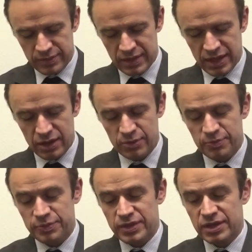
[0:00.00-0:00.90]
Now,
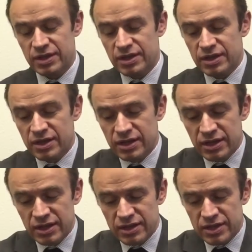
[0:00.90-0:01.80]

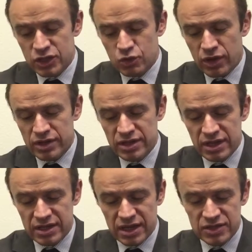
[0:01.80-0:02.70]
this one,
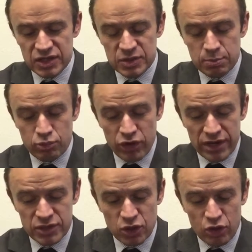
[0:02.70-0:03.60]
it has this
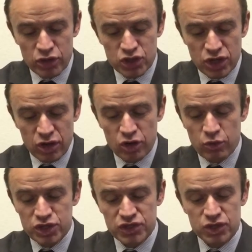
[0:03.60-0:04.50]
bright orange color,
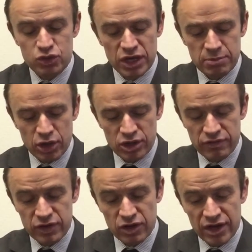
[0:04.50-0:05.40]
which is a trademark of
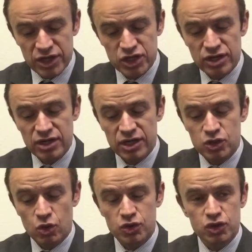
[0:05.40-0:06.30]
the collection.
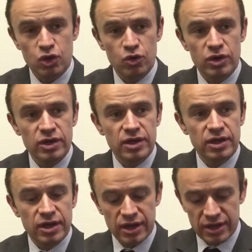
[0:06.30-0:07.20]
It's also
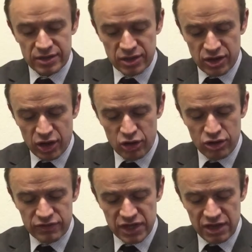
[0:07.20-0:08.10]
the color
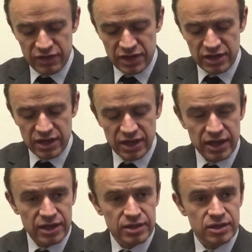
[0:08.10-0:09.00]
of diving
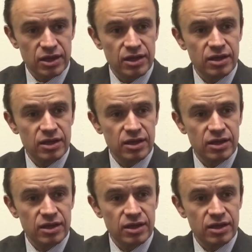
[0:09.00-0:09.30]
and